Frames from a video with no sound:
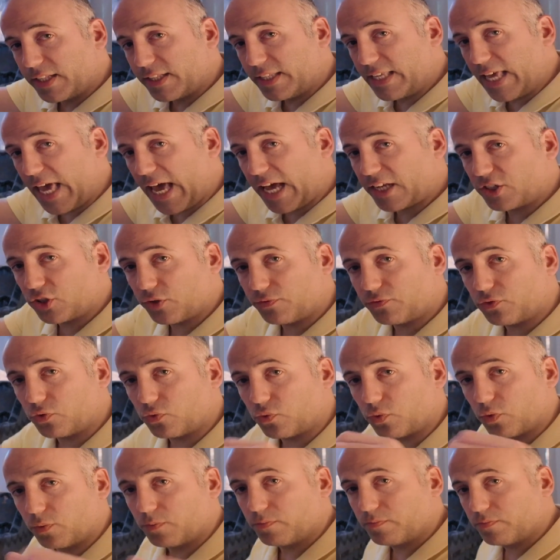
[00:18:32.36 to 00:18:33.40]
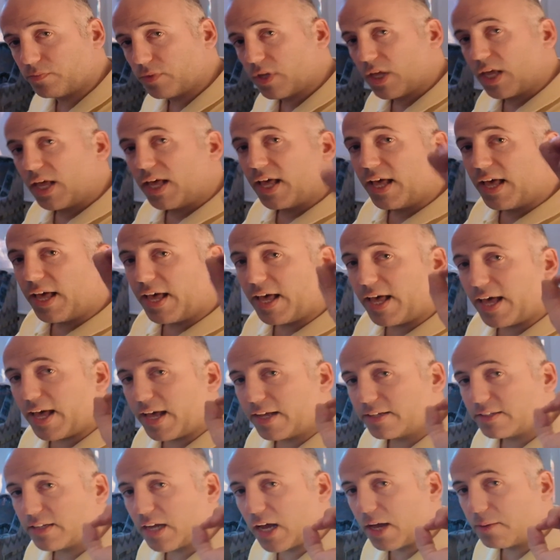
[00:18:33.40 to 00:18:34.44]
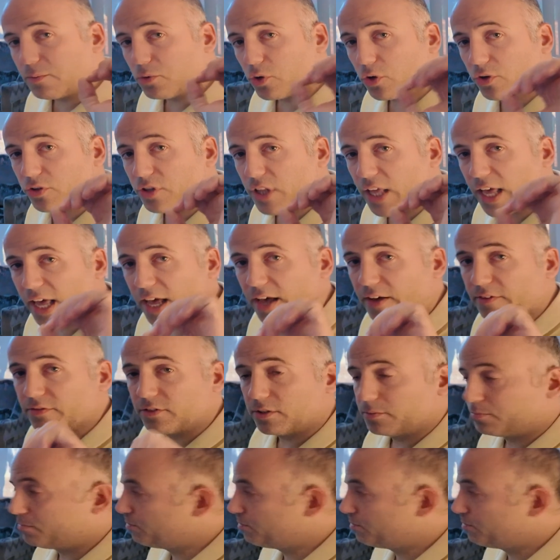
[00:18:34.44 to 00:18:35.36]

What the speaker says: the edge of the room, and I'm going to have the